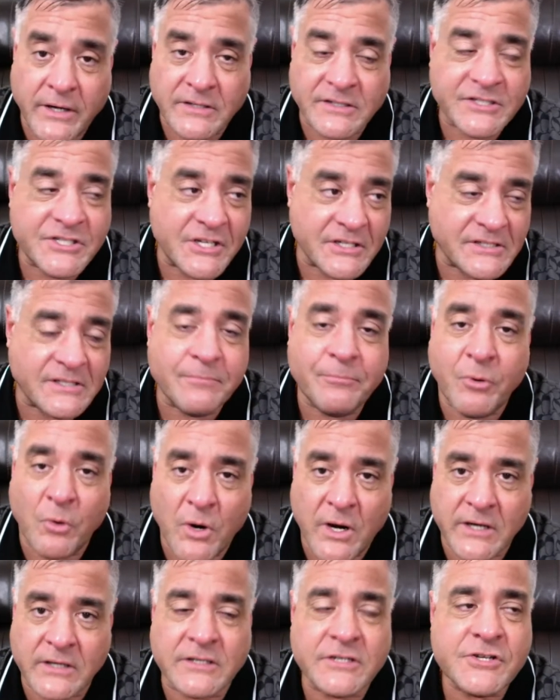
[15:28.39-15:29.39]
The shit's
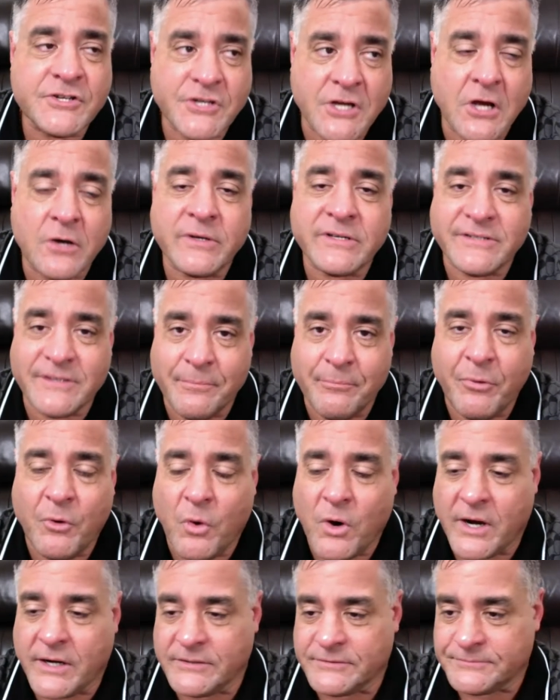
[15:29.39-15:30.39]
important. The show is
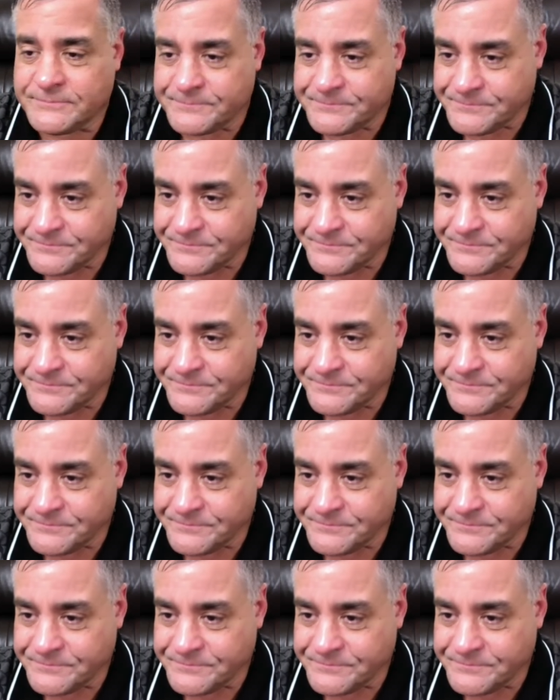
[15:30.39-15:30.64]
important.